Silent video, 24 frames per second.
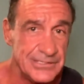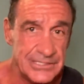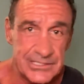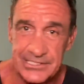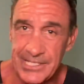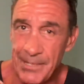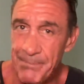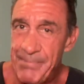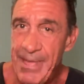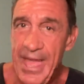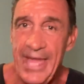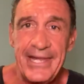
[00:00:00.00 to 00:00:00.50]

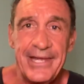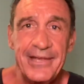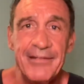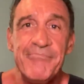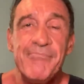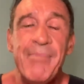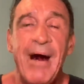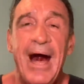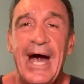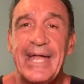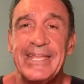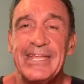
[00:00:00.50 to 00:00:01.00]
competitive
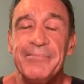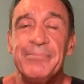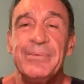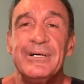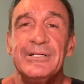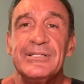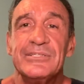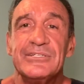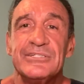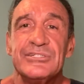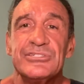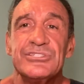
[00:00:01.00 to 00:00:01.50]

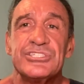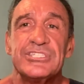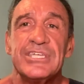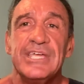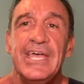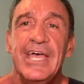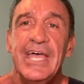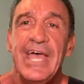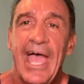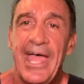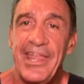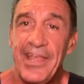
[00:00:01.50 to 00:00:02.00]
bodybuilders
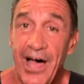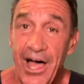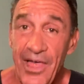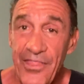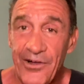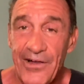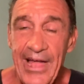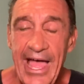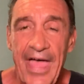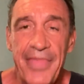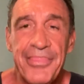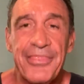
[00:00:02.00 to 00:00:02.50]
and
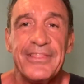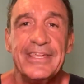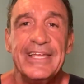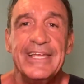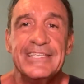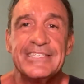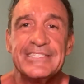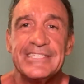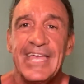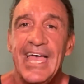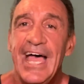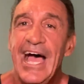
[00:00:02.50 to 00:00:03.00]
other
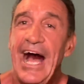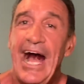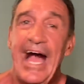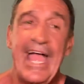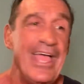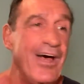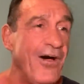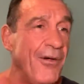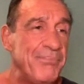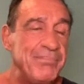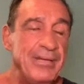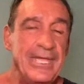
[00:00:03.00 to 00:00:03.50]
athletes. I
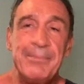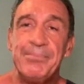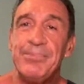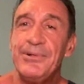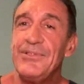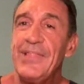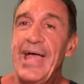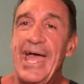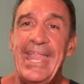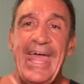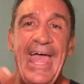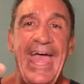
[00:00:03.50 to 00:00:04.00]
helped
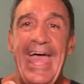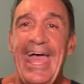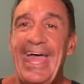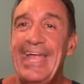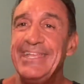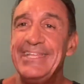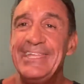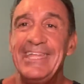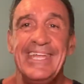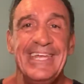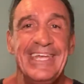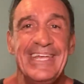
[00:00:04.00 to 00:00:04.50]
people that
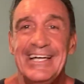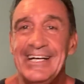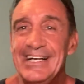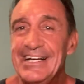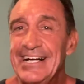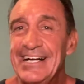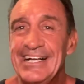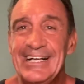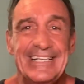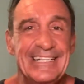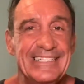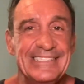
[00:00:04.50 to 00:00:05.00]
had
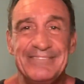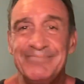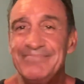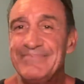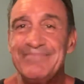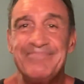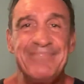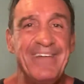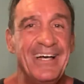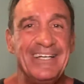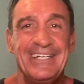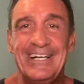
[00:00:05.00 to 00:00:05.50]
a
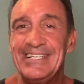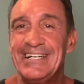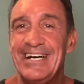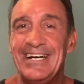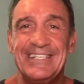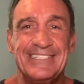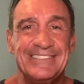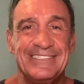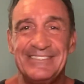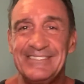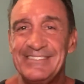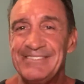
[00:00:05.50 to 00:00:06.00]

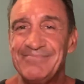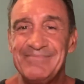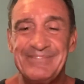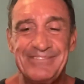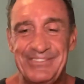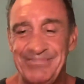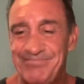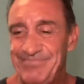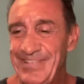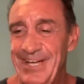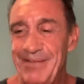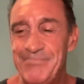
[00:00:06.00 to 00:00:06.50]

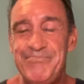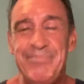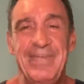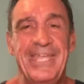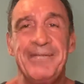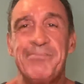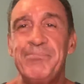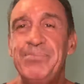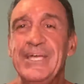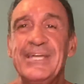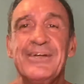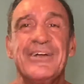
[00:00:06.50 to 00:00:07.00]

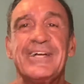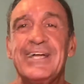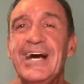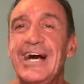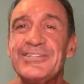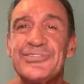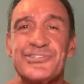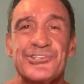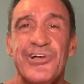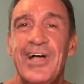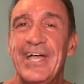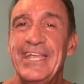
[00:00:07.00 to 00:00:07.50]
big beer
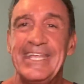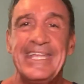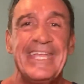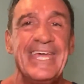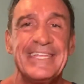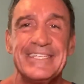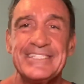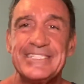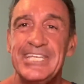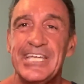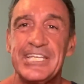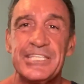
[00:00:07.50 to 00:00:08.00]
gut trying to
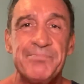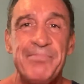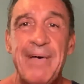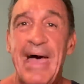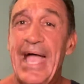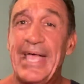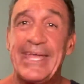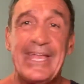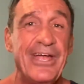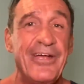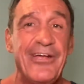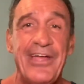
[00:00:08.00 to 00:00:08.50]
get a six
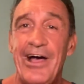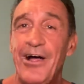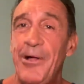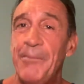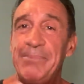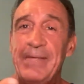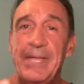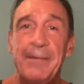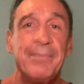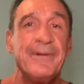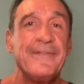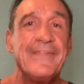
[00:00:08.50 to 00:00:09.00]
pack, and I
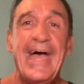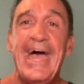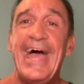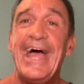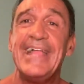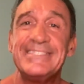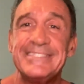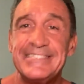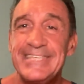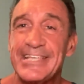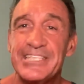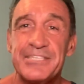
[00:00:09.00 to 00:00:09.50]
helped people that
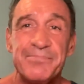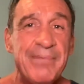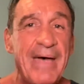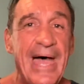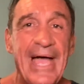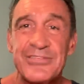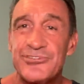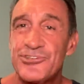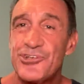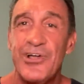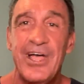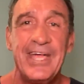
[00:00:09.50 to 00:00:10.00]
had six
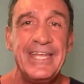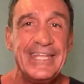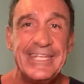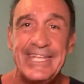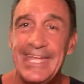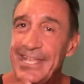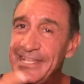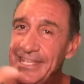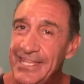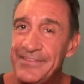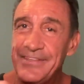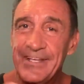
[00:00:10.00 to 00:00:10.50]
packs trying to
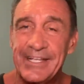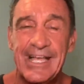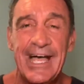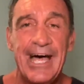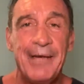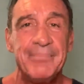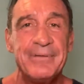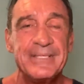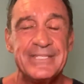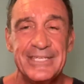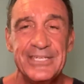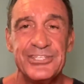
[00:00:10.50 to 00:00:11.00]
get into
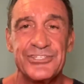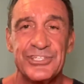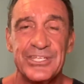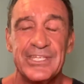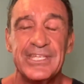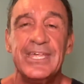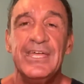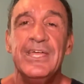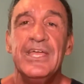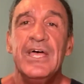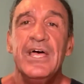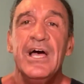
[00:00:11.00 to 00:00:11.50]
competition.
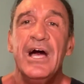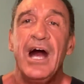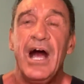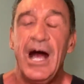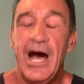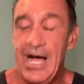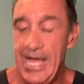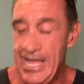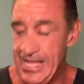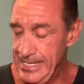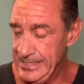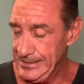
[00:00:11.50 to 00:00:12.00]

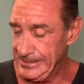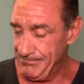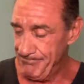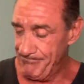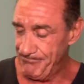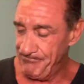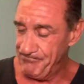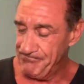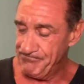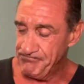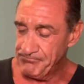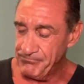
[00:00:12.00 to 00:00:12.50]
In
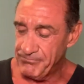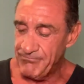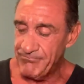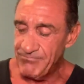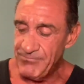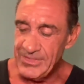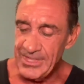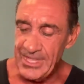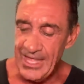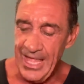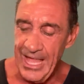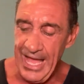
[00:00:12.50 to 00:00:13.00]

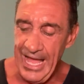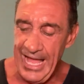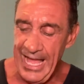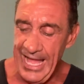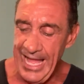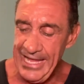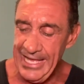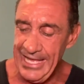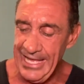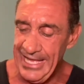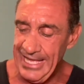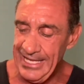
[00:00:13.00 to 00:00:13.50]

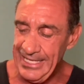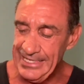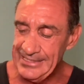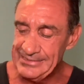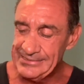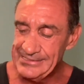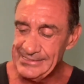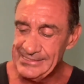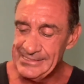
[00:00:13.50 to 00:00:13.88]
my